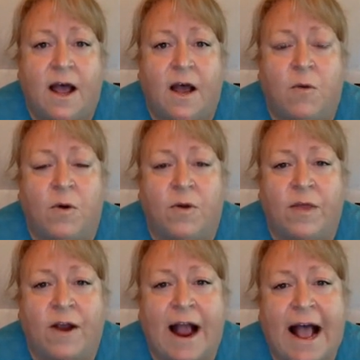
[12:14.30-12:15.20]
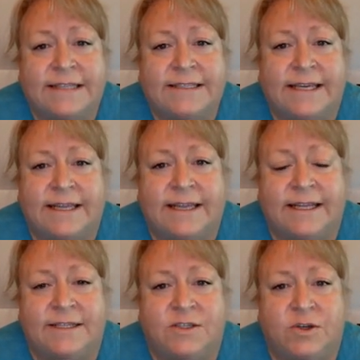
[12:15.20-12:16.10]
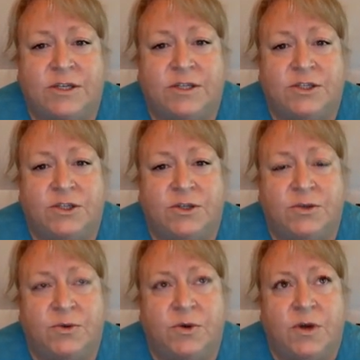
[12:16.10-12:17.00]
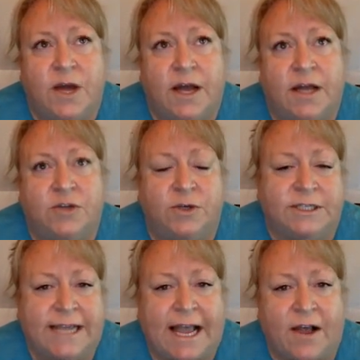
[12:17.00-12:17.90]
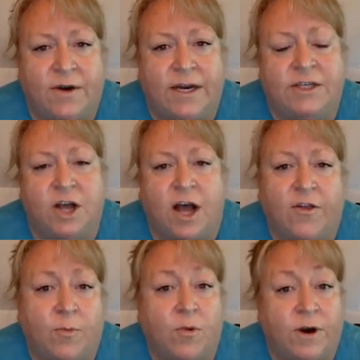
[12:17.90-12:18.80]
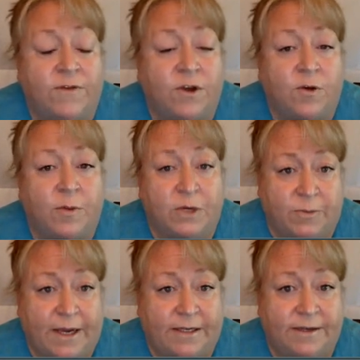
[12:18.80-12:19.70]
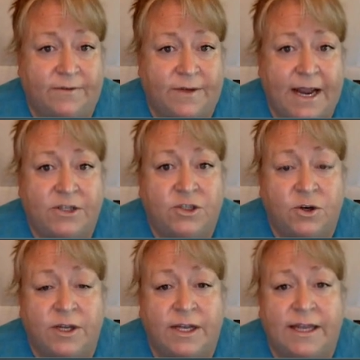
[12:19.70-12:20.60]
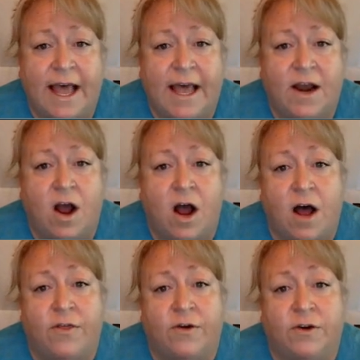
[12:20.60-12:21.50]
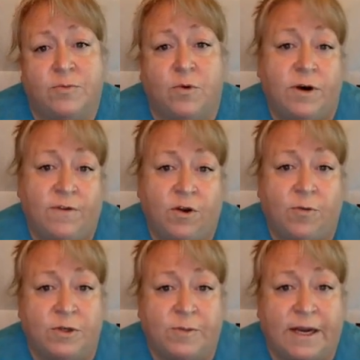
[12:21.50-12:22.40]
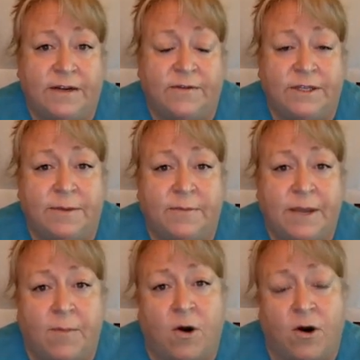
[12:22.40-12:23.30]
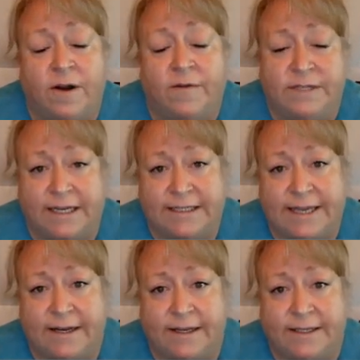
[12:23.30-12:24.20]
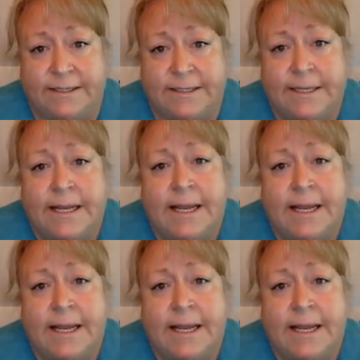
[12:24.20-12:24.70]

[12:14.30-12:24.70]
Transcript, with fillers: Uh, where they're asking the students to uh, drill down into author point of view or perspective. And certainly that author's point of view or perspective is a big part of text analysis.